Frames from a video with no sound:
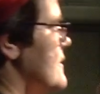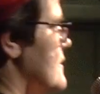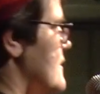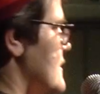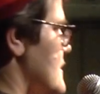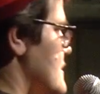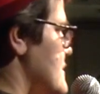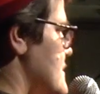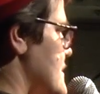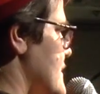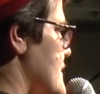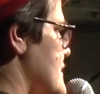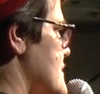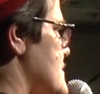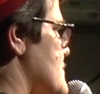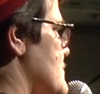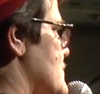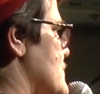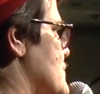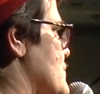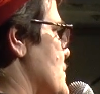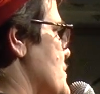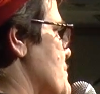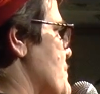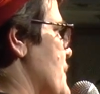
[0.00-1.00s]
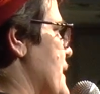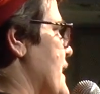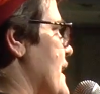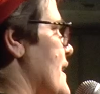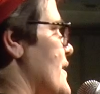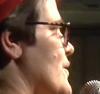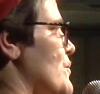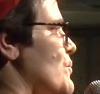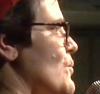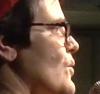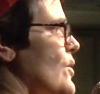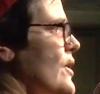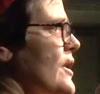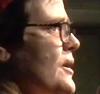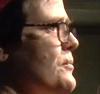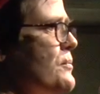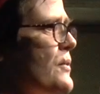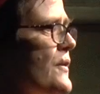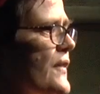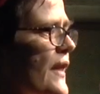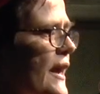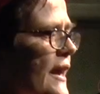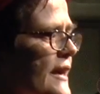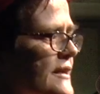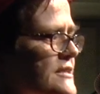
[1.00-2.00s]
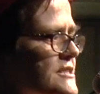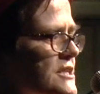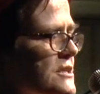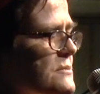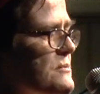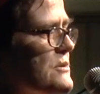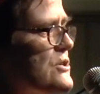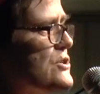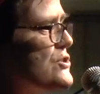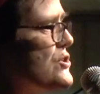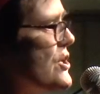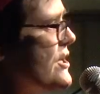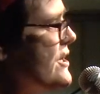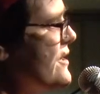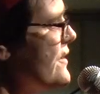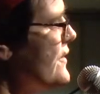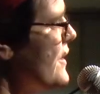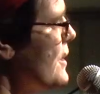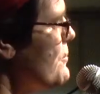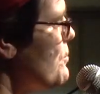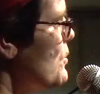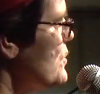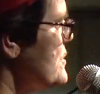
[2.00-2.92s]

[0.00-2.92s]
I attacked them all with piano wire, put their heads in the machine and